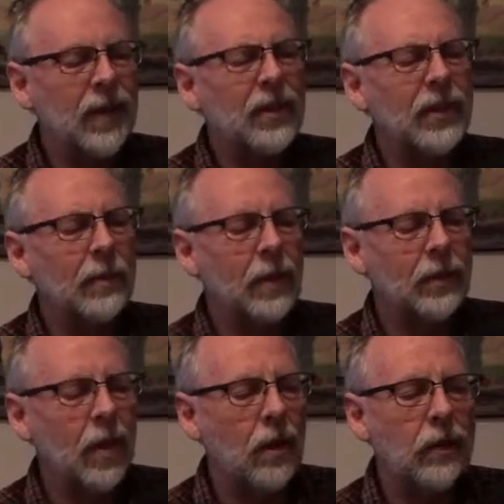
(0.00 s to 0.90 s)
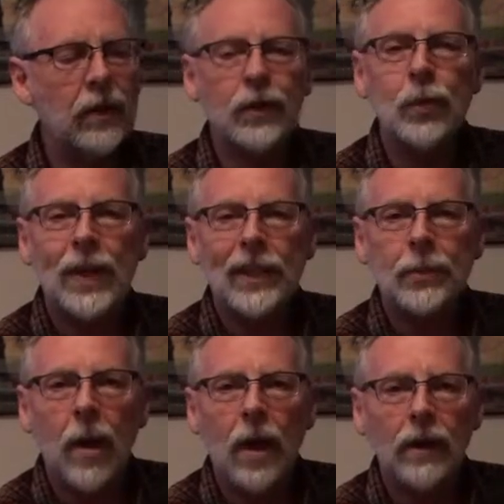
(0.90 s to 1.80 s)
This is sometimes called the sweet
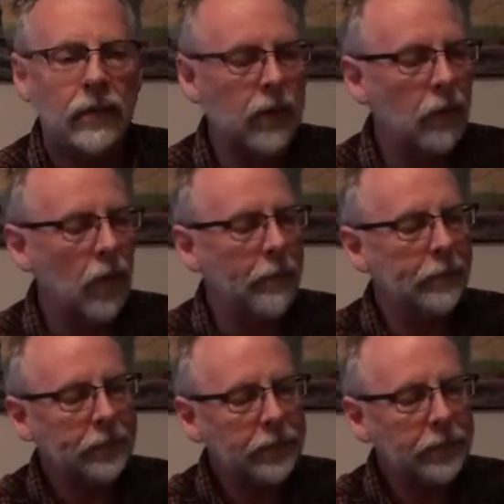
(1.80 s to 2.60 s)
spot of the drum.